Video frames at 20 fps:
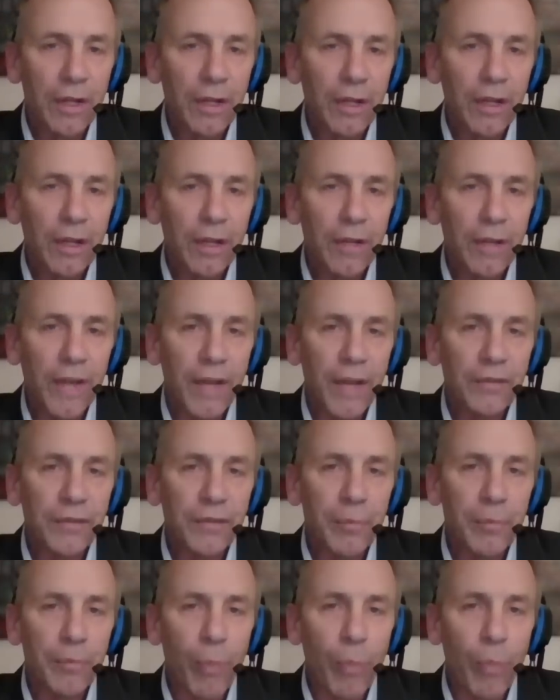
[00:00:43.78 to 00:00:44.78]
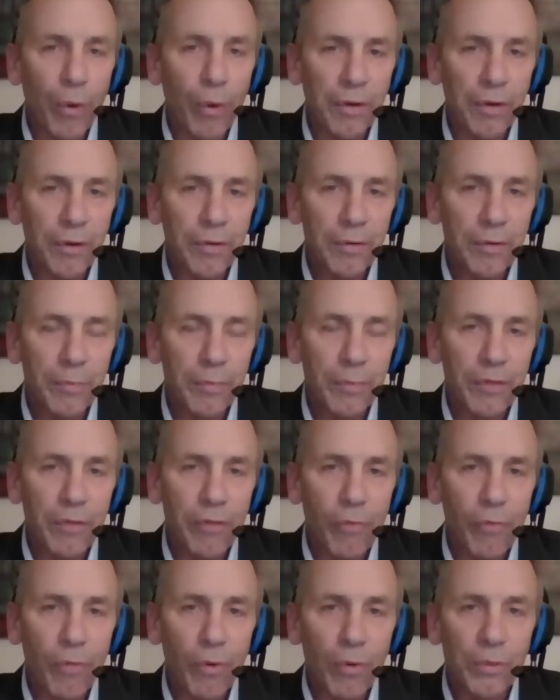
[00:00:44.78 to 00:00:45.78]
Uh, that's important
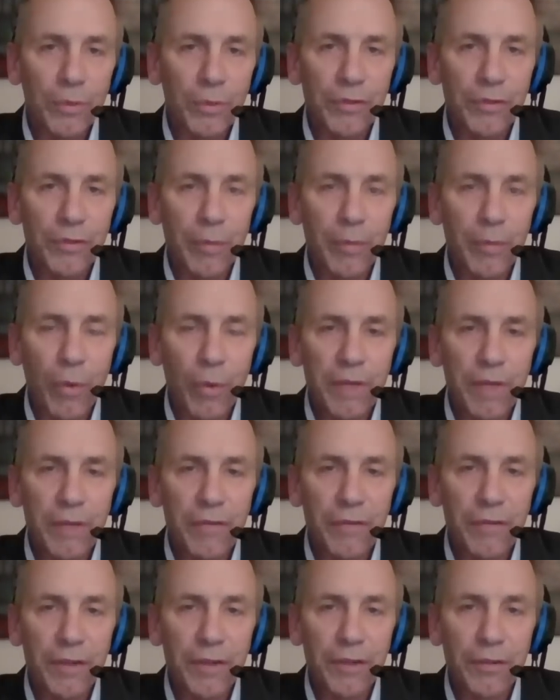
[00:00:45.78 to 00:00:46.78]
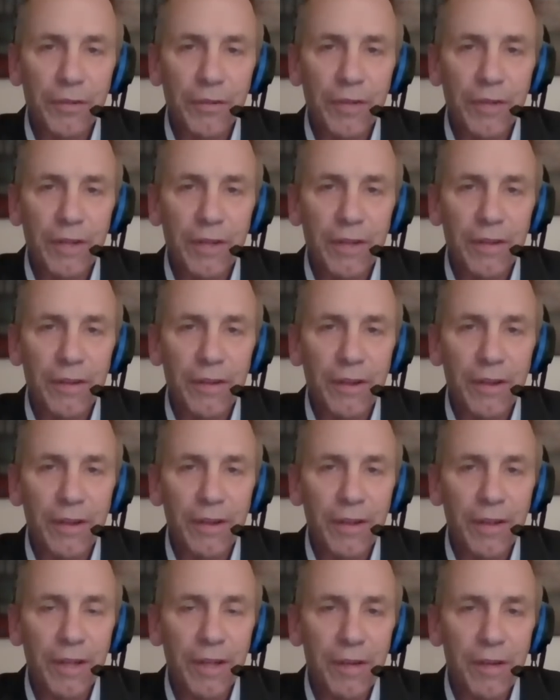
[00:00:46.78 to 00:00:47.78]
before we start pointing fingers and,
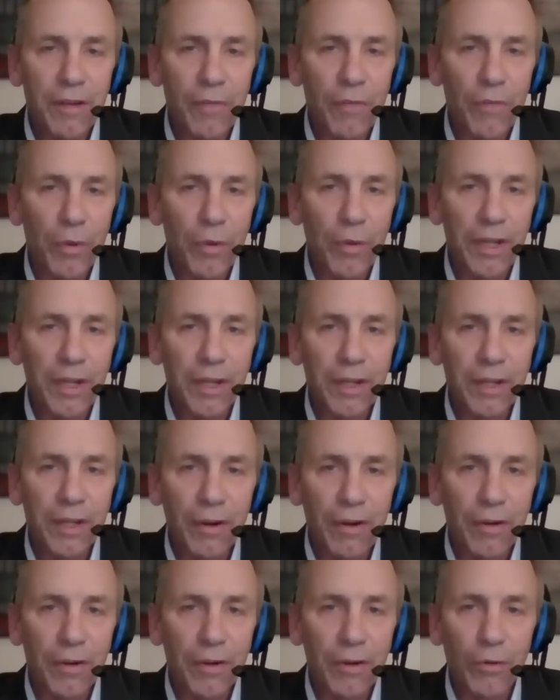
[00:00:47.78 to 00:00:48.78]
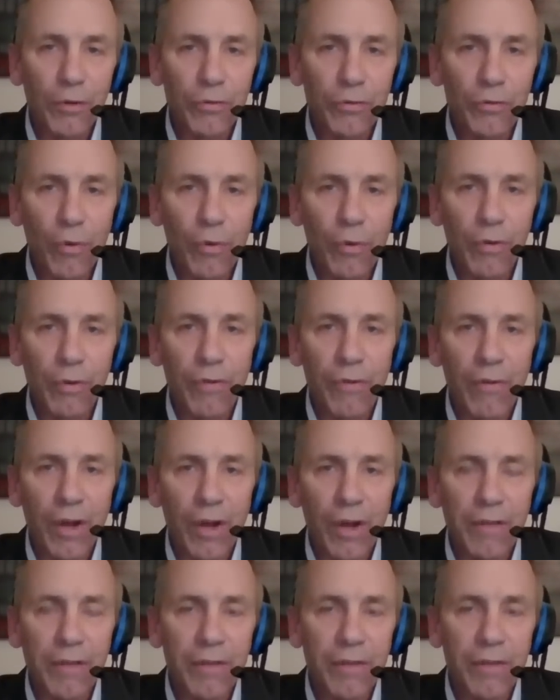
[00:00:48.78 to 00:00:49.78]
uh, and invoking Articles 4 or
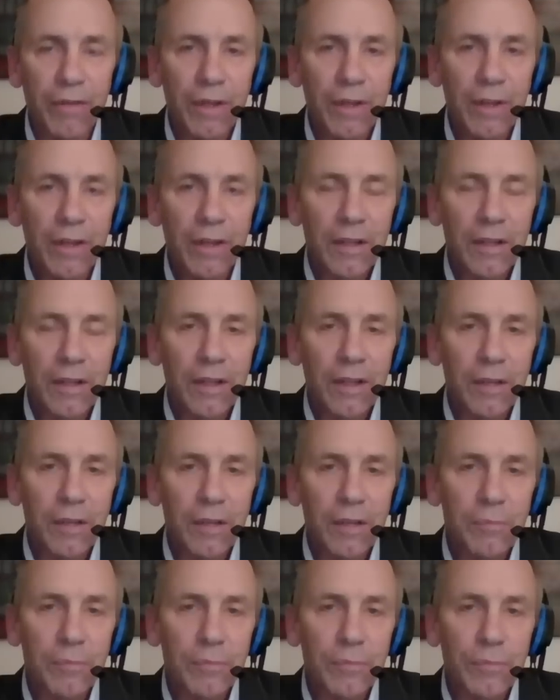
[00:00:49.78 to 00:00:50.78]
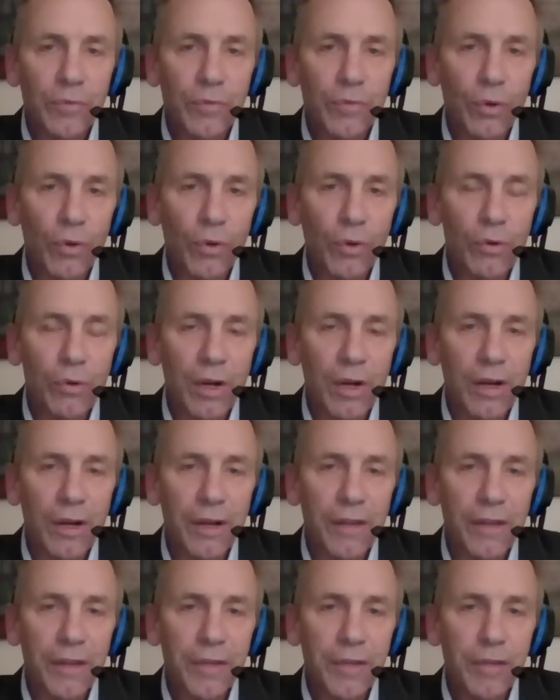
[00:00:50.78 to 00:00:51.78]
5. Uh, so uh,
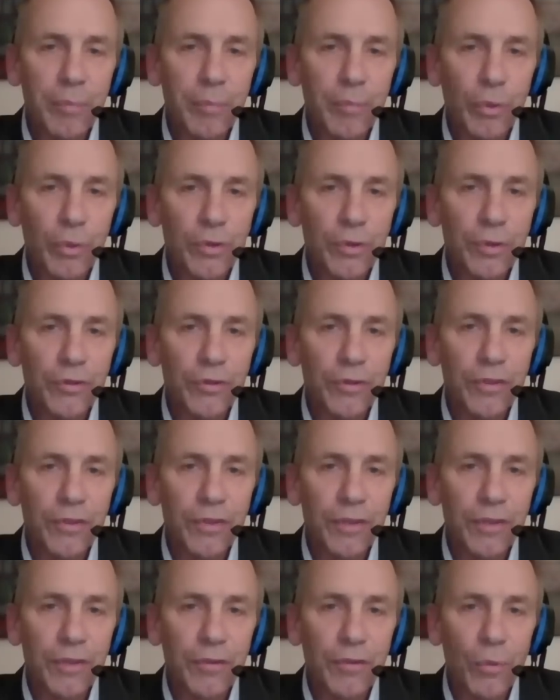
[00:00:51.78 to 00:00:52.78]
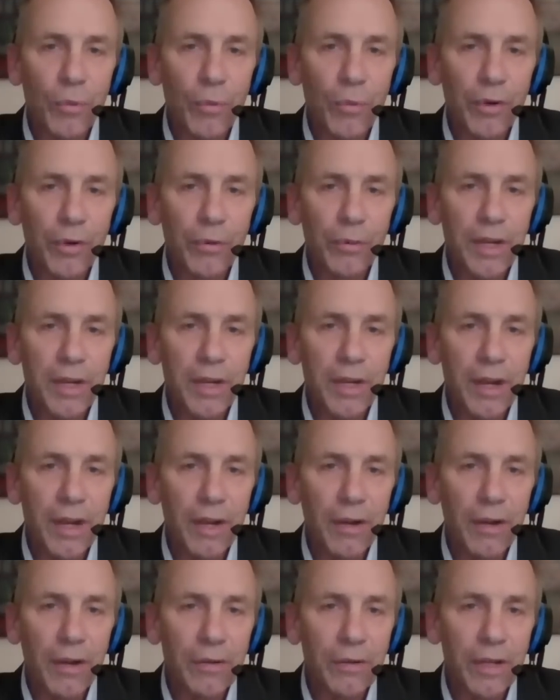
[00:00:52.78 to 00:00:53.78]
I think prudence is the word right
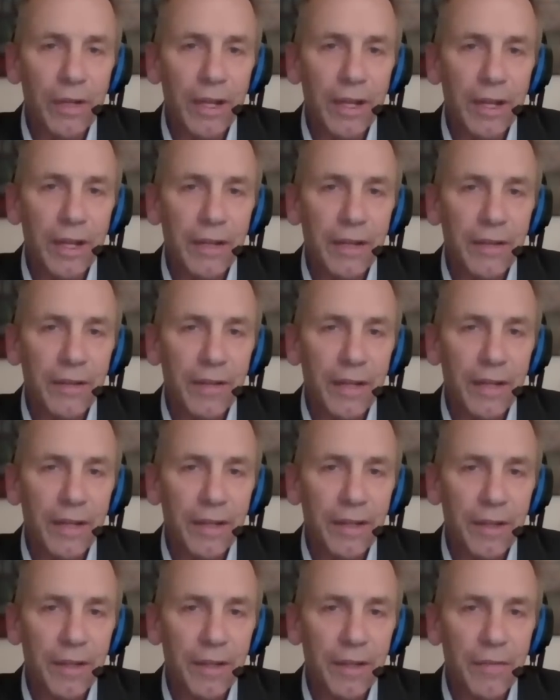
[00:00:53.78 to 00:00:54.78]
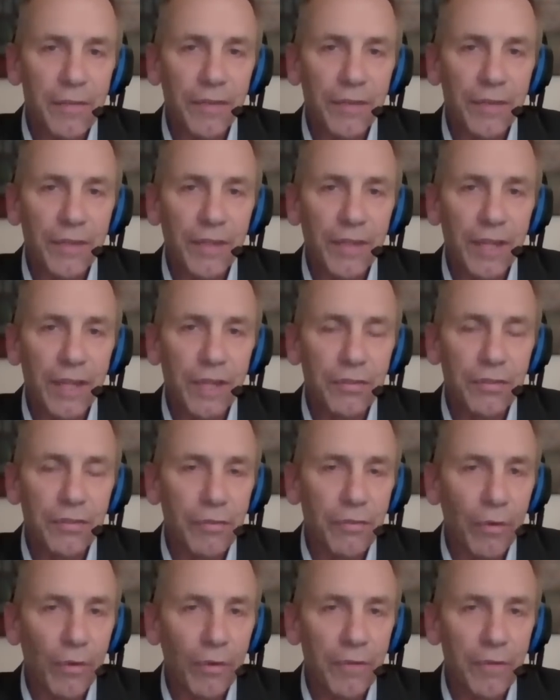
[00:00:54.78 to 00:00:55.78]
now, and that an investigation,
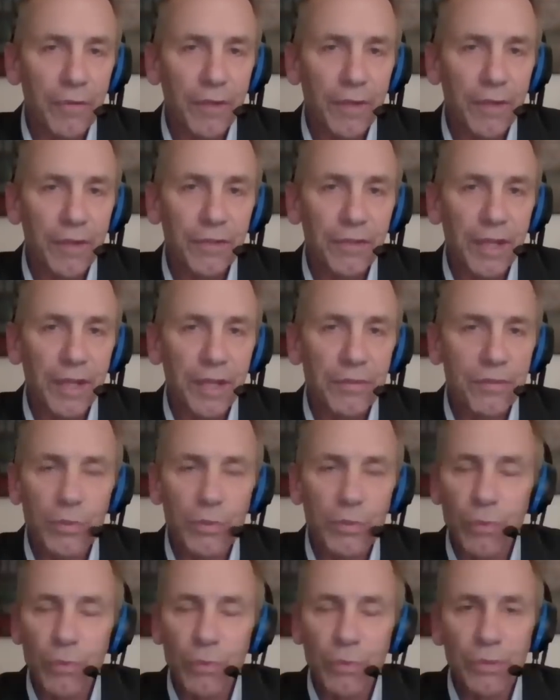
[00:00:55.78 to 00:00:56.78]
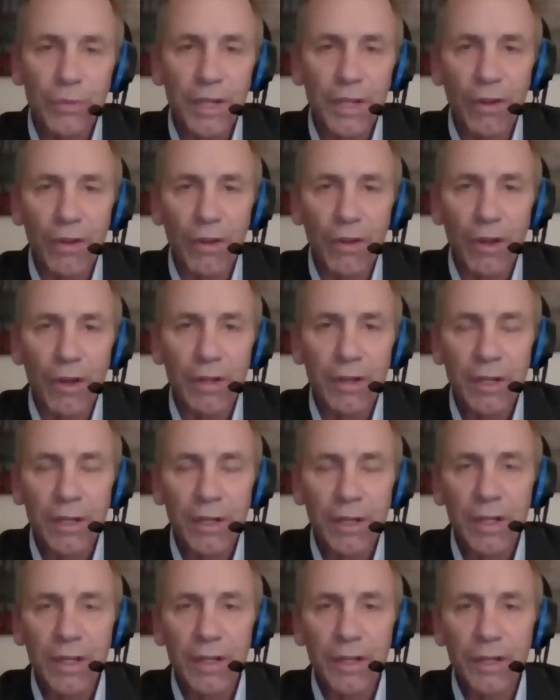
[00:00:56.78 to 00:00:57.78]
a full investigation, which won't take long,
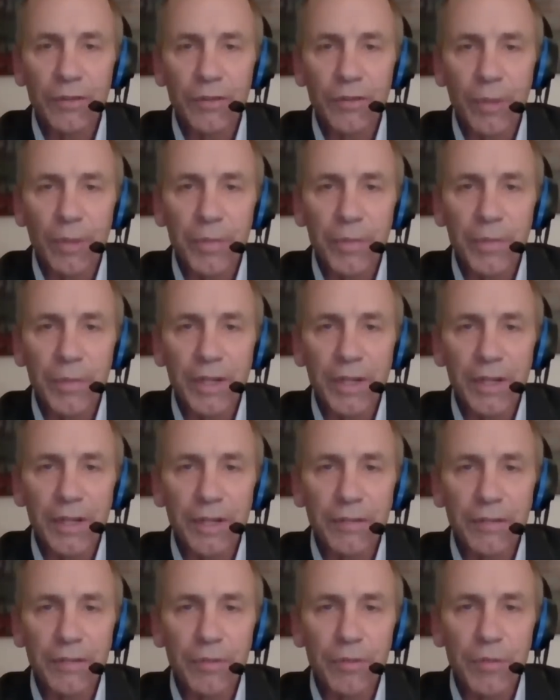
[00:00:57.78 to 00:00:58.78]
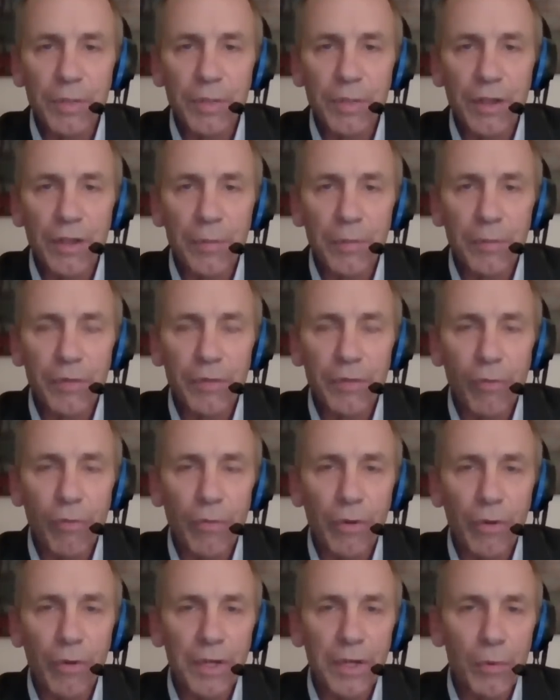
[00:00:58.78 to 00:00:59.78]
is something that needs to be done
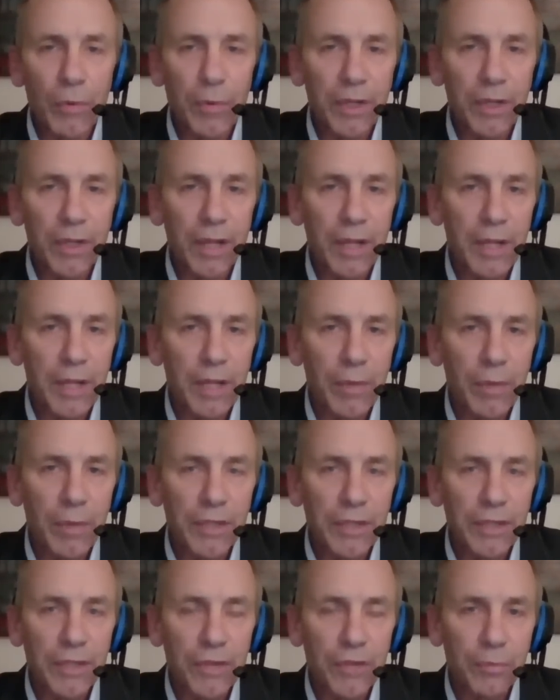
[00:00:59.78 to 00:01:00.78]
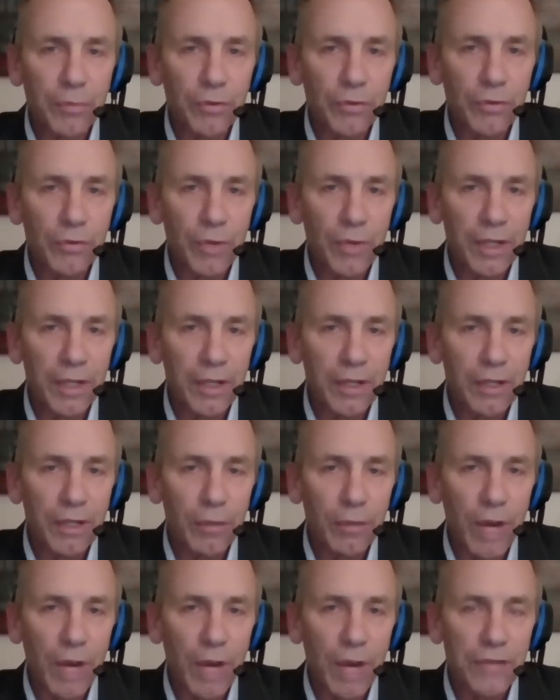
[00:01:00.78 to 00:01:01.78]
before anybody anybody jumps to any
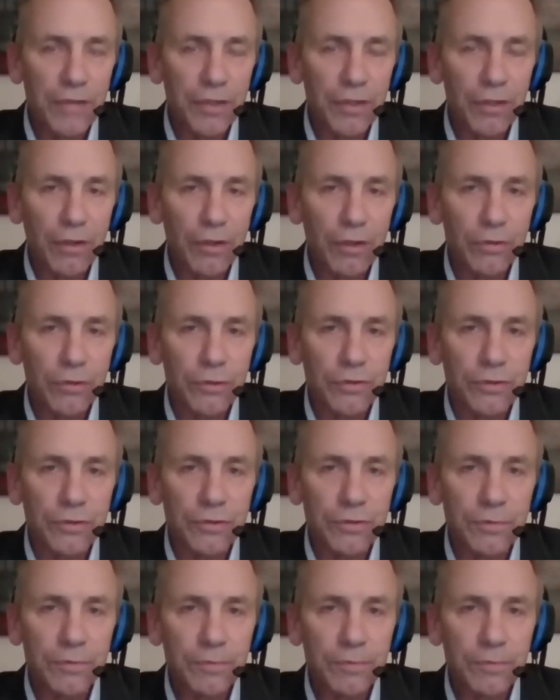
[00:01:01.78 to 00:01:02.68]
uh, rash conclusions.